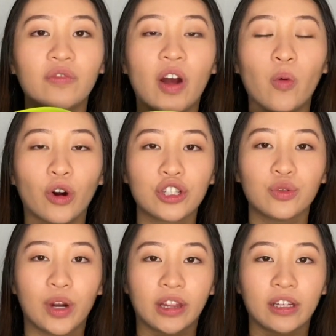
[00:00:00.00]
if I were to
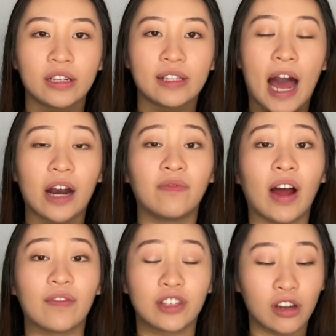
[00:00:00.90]
rate this out of
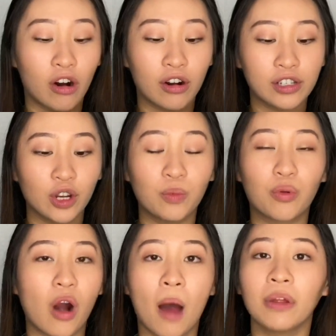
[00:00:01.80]
5 stars, it'll
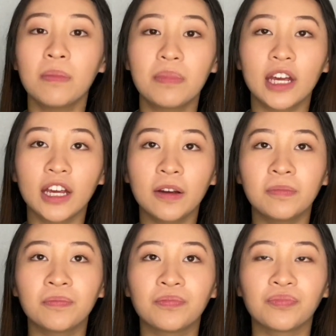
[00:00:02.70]
probably be